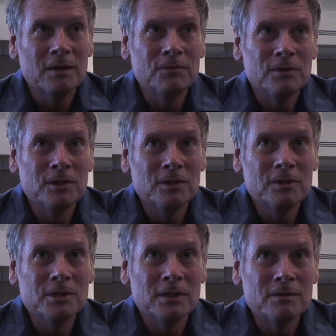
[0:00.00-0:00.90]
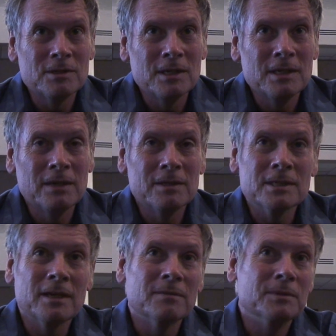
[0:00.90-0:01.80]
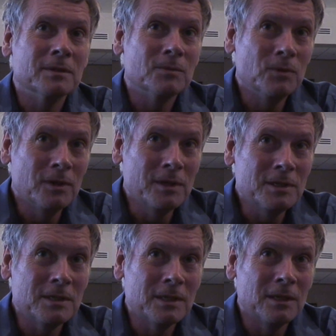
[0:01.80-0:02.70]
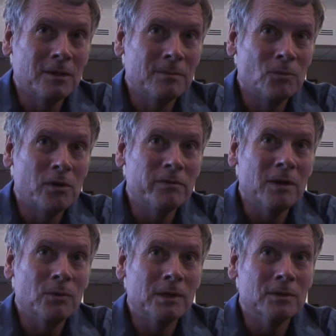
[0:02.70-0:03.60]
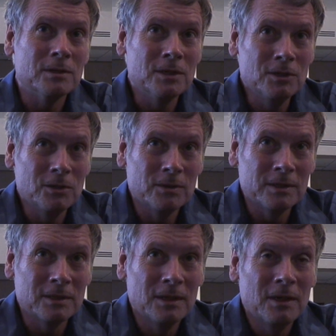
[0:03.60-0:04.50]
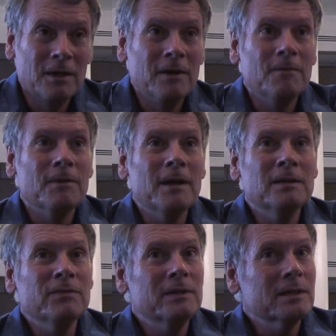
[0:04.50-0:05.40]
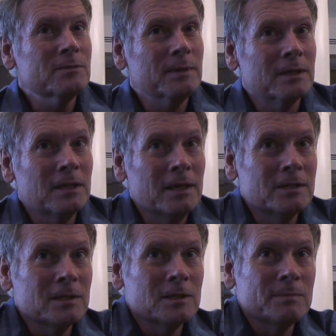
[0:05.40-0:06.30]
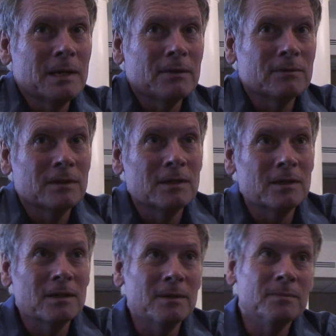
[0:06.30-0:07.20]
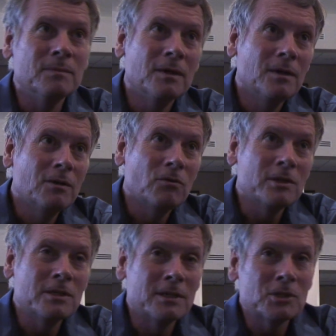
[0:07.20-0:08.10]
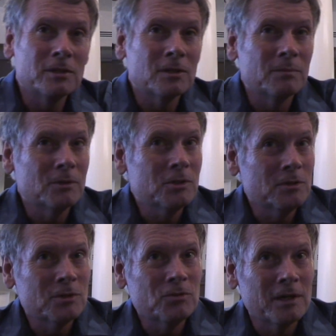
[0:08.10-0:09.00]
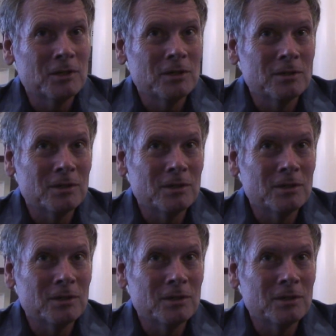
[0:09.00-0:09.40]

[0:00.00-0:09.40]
for years and have seen how this kind of building works, and they learn more about what goes into it, they have different expectations about the residential and commercial structures